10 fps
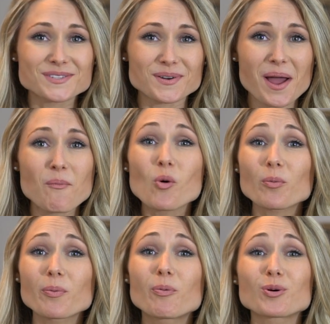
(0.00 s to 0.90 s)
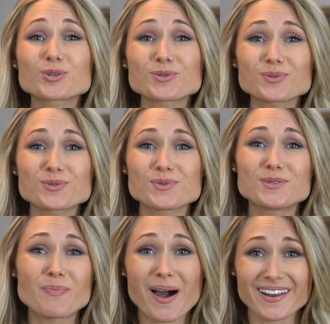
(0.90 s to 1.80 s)
are now more proportional to its
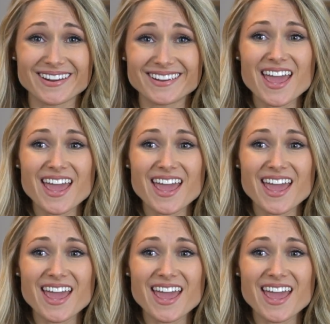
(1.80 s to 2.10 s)
body,